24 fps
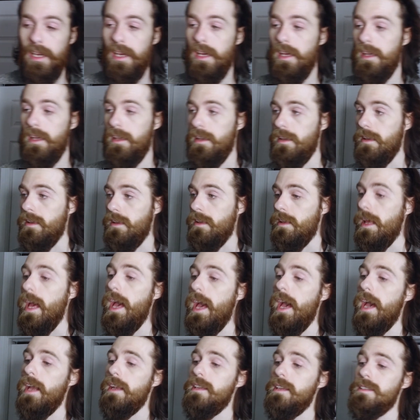And
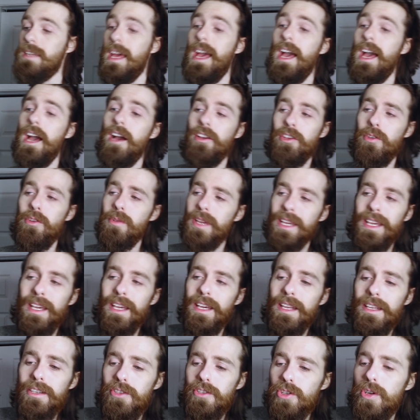that is how you
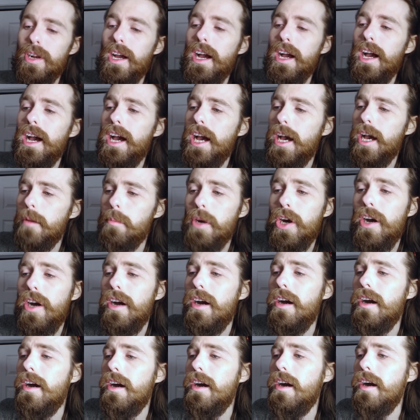get in
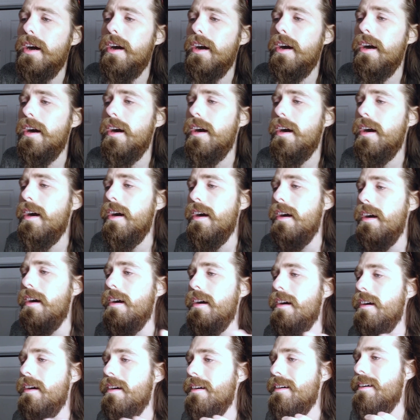
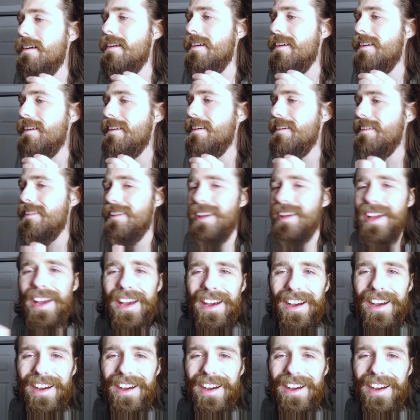trouble. Yeah.